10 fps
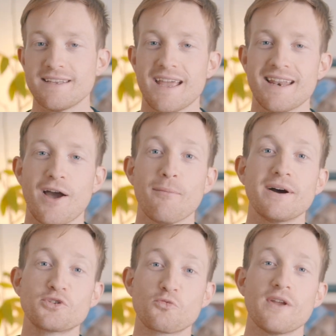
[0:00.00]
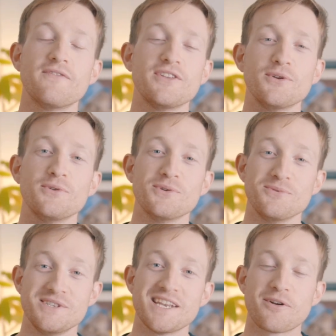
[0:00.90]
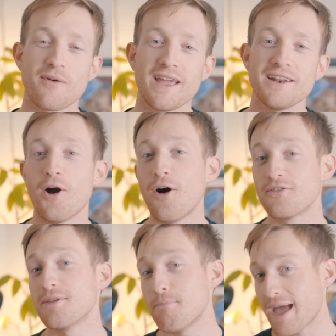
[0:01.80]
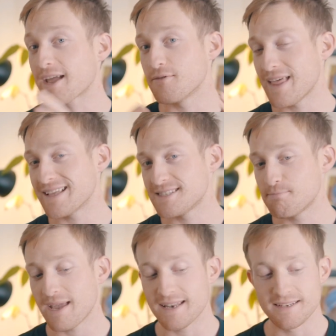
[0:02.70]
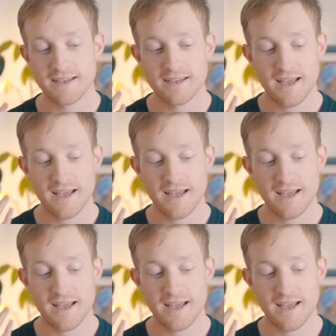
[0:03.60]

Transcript: and how much revenue you generate off the back of that spend.